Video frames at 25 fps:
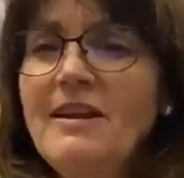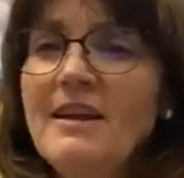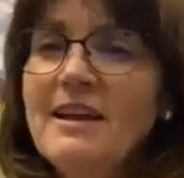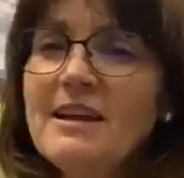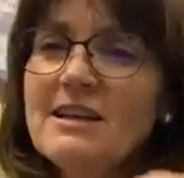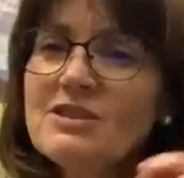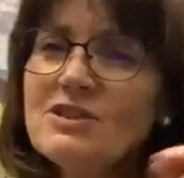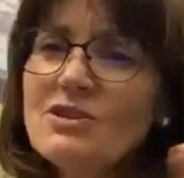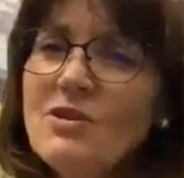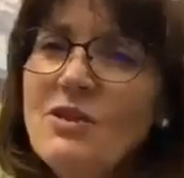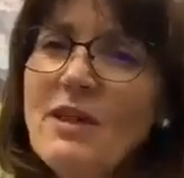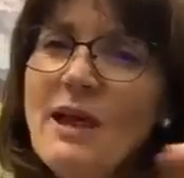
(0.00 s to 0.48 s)

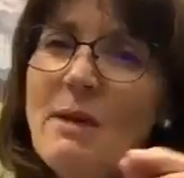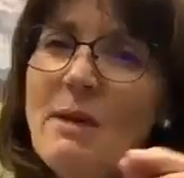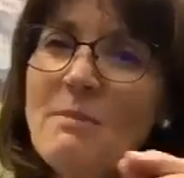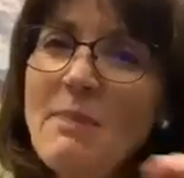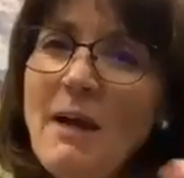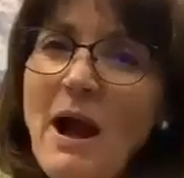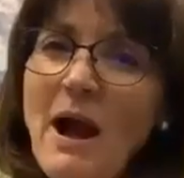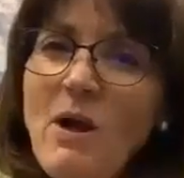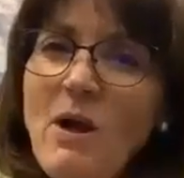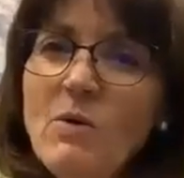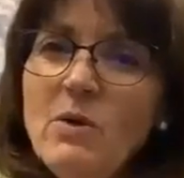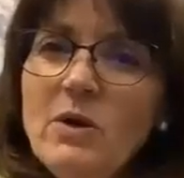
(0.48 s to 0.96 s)
And so that
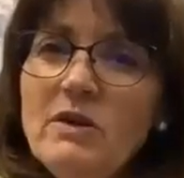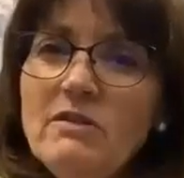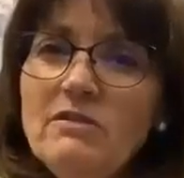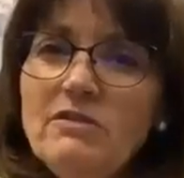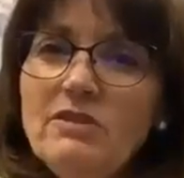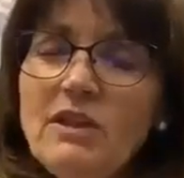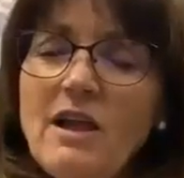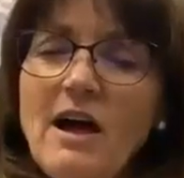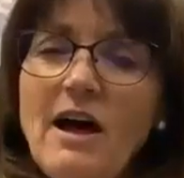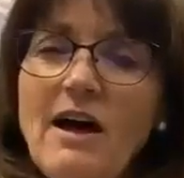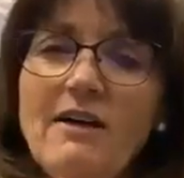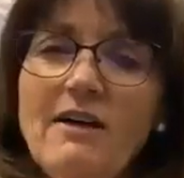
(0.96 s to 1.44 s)
power of
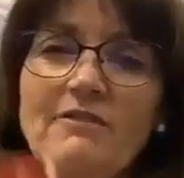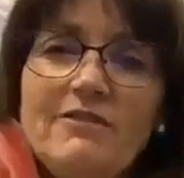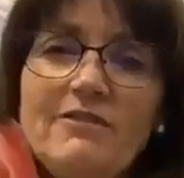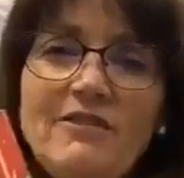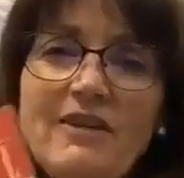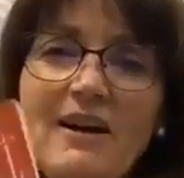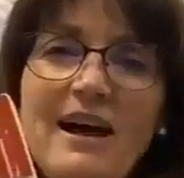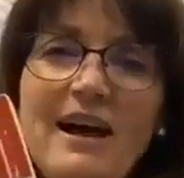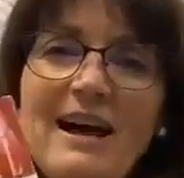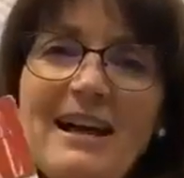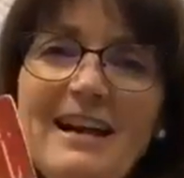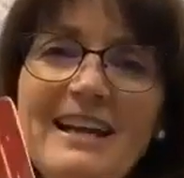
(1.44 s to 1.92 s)
love,
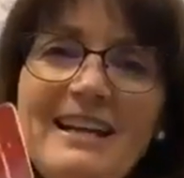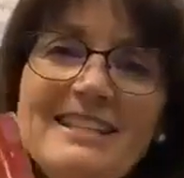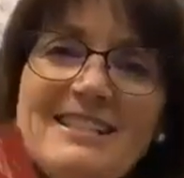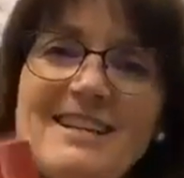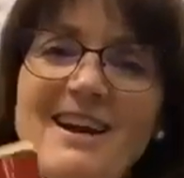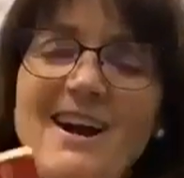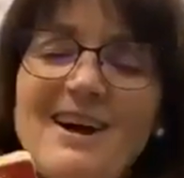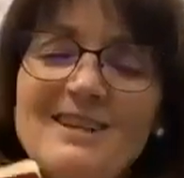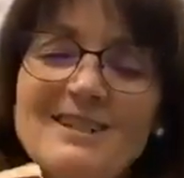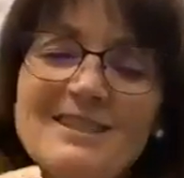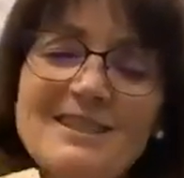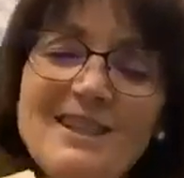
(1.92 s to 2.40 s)
he
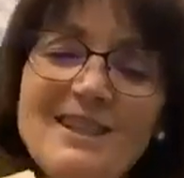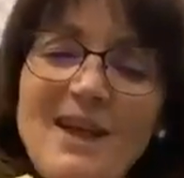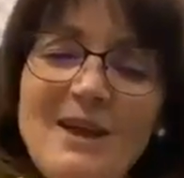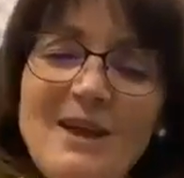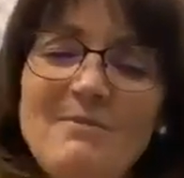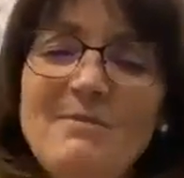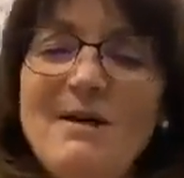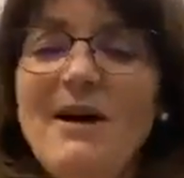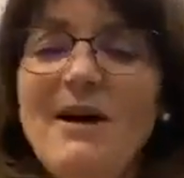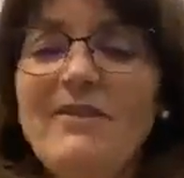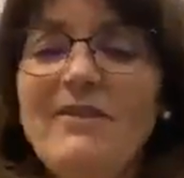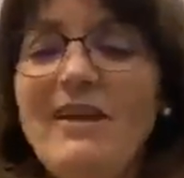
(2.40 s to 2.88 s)
talks a lot
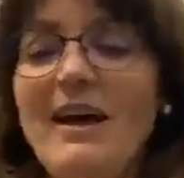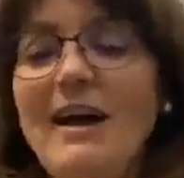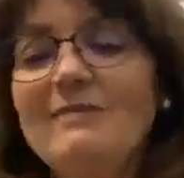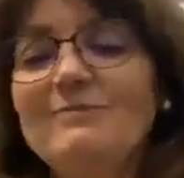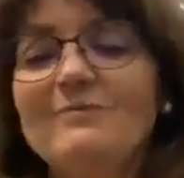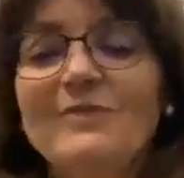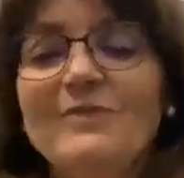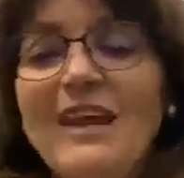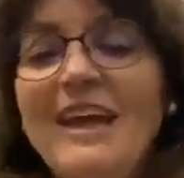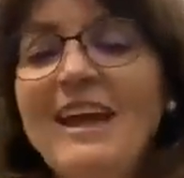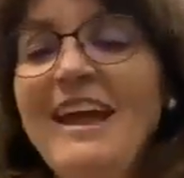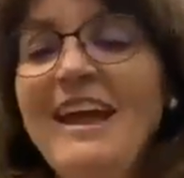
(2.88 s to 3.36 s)
about
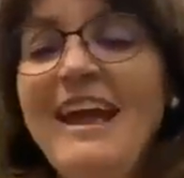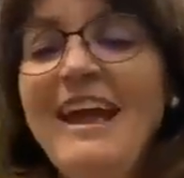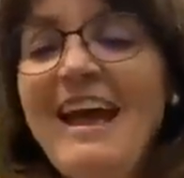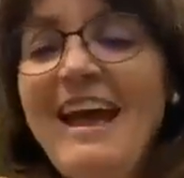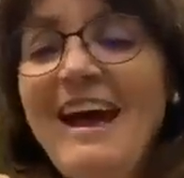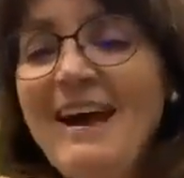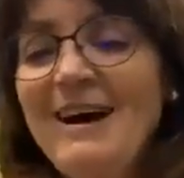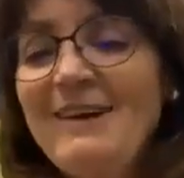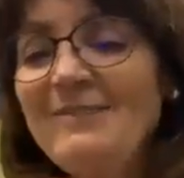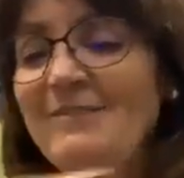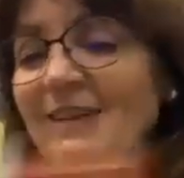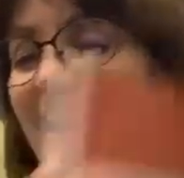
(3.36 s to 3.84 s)

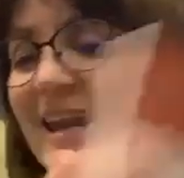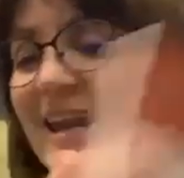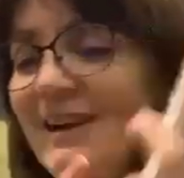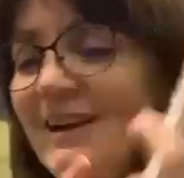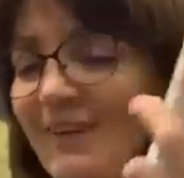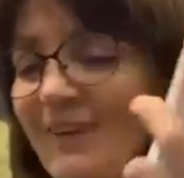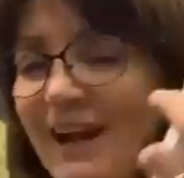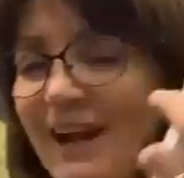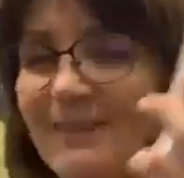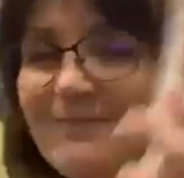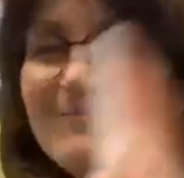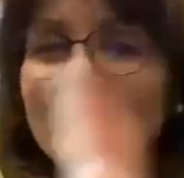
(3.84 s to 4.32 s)
that.
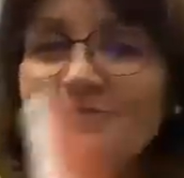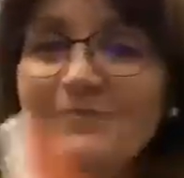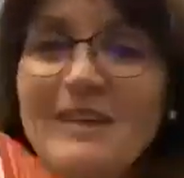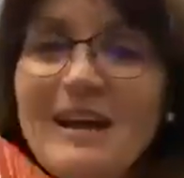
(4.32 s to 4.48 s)
Anyway,